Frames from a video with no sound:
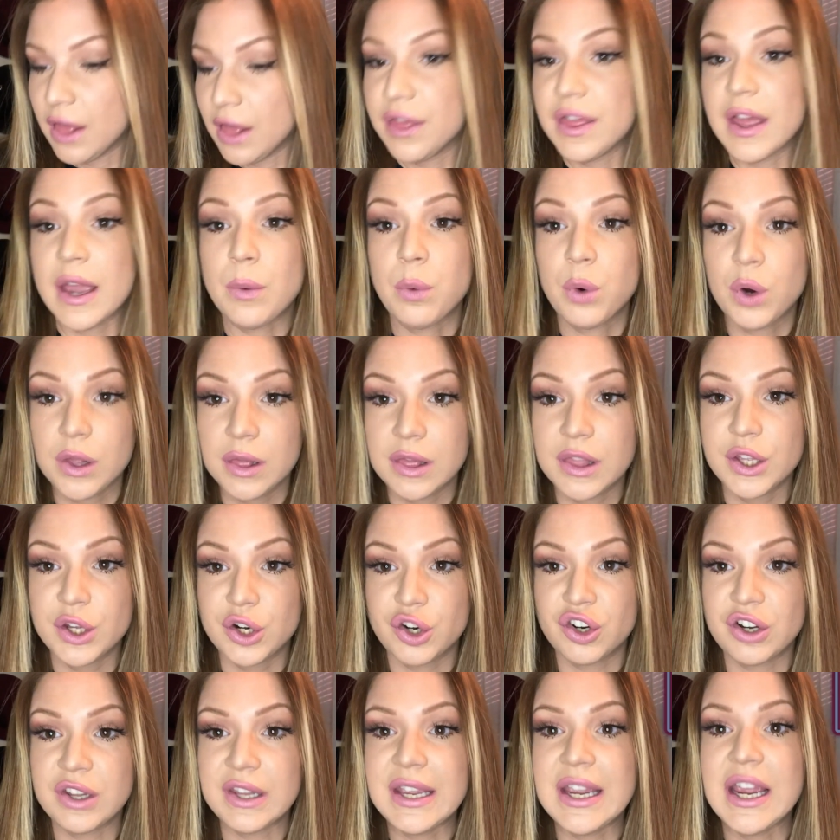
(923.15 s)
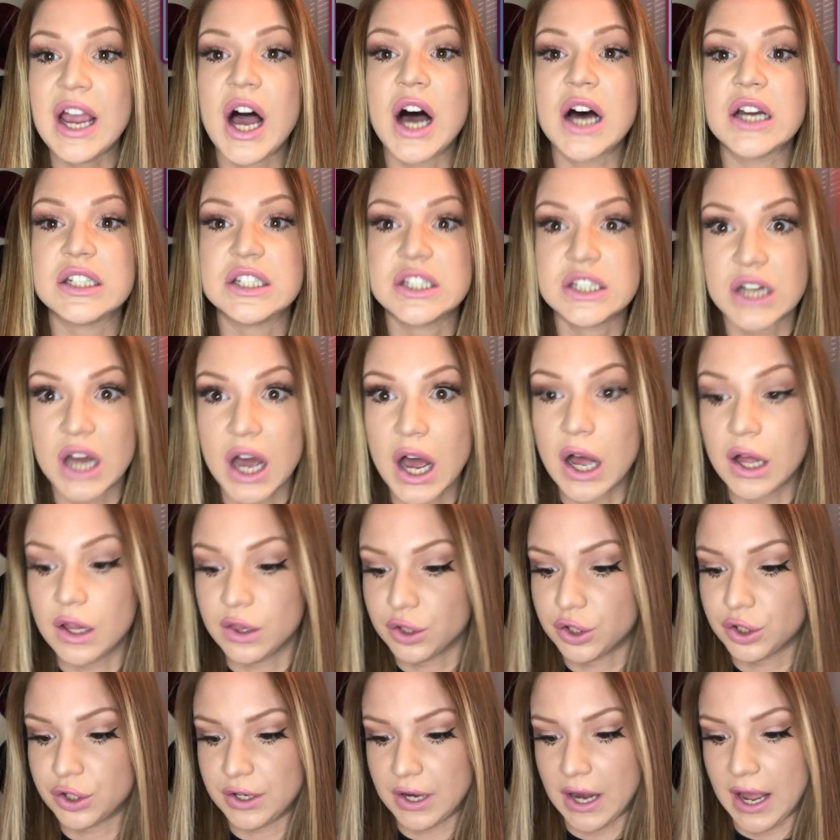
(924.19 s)
They were literally
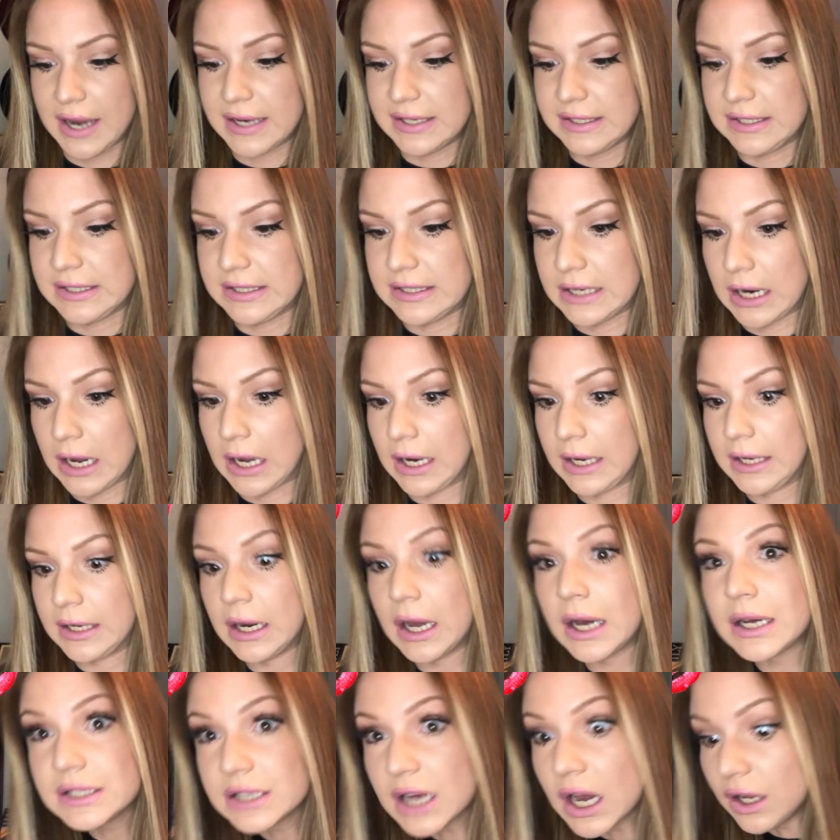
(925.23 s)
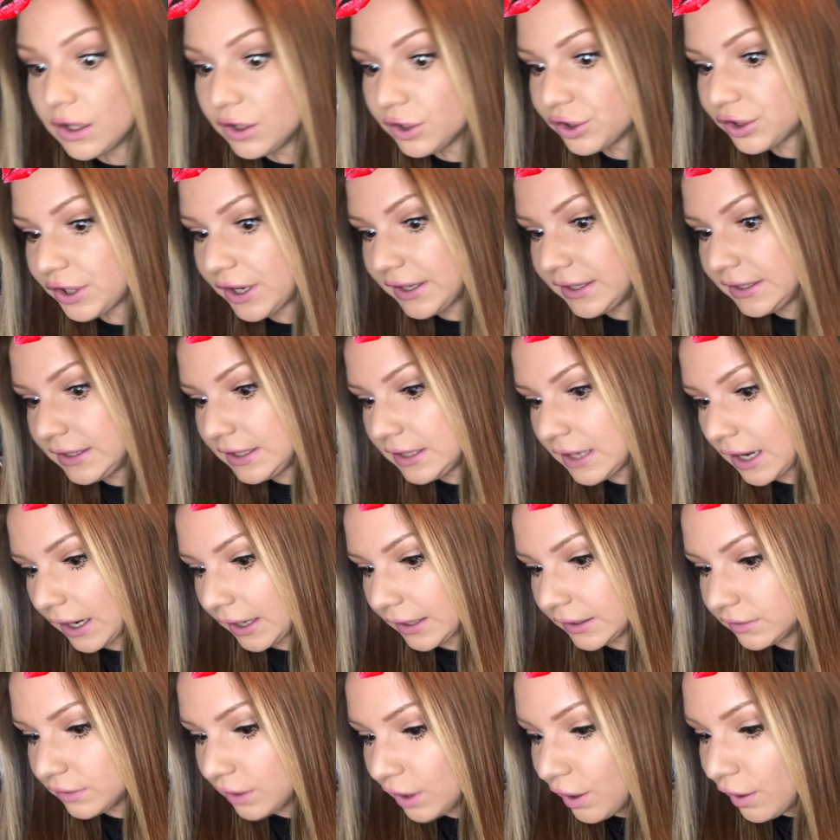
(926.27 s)
$1.99.
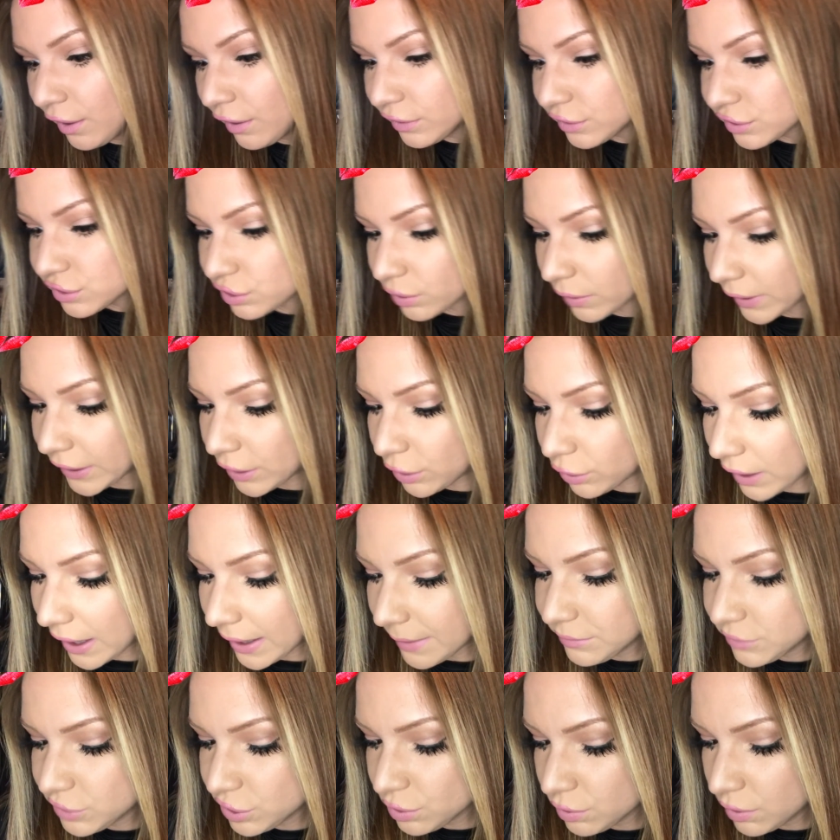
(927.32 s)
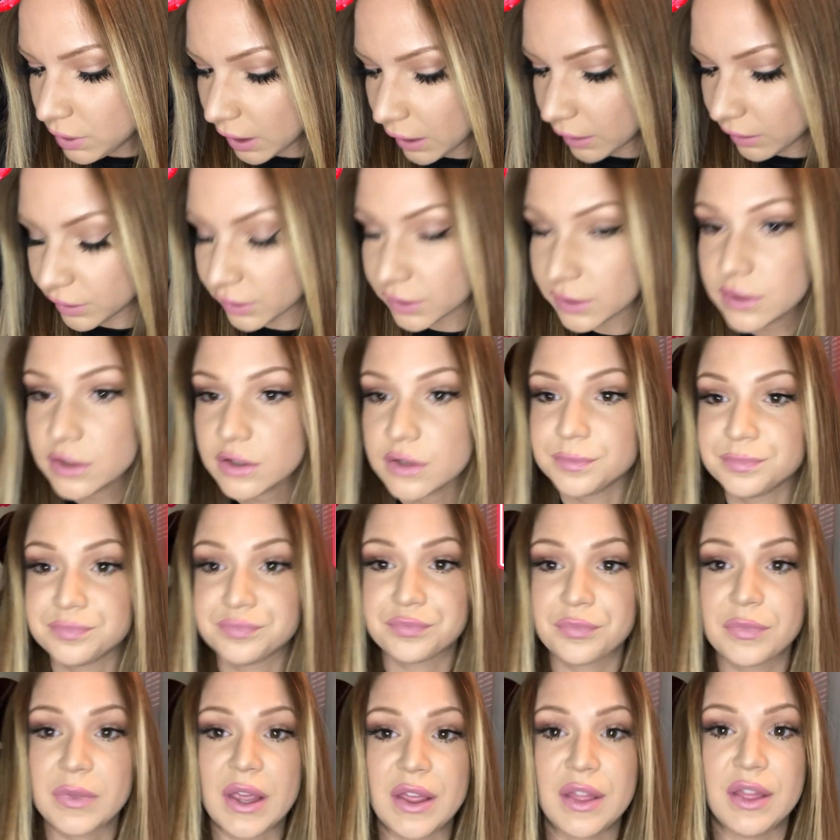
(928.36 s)
$1.99. So I grabbed two colors.
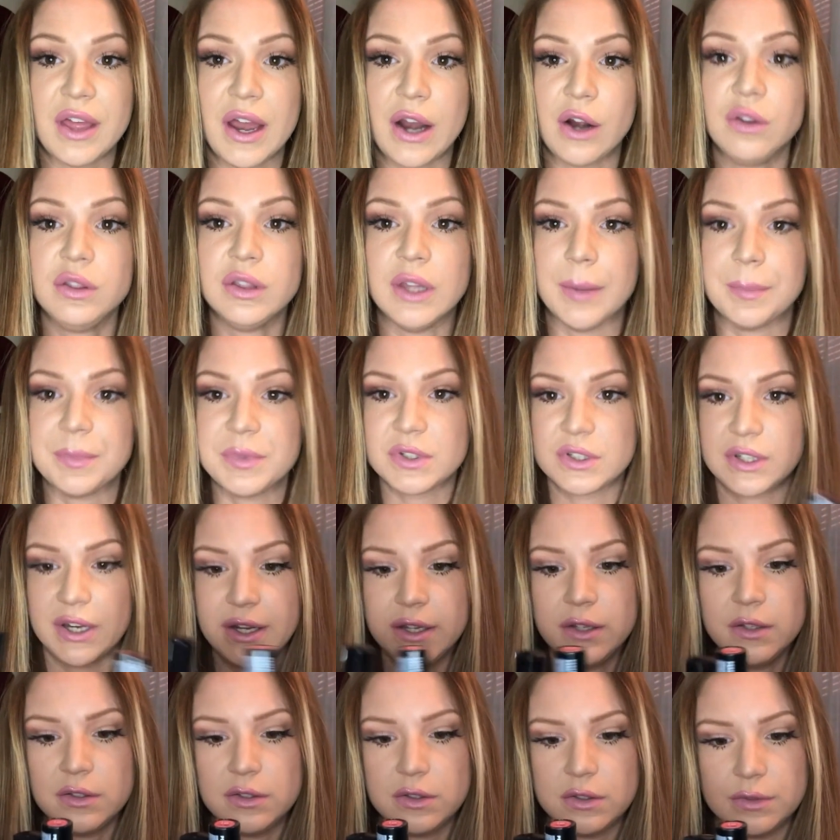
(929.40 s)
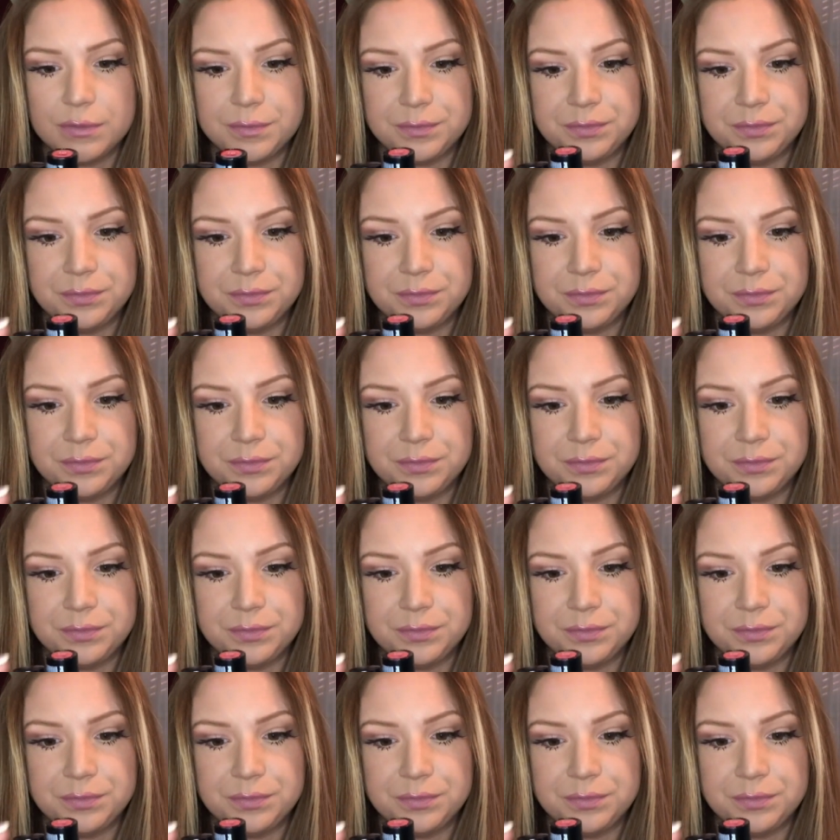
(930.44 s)
They're lipsticks.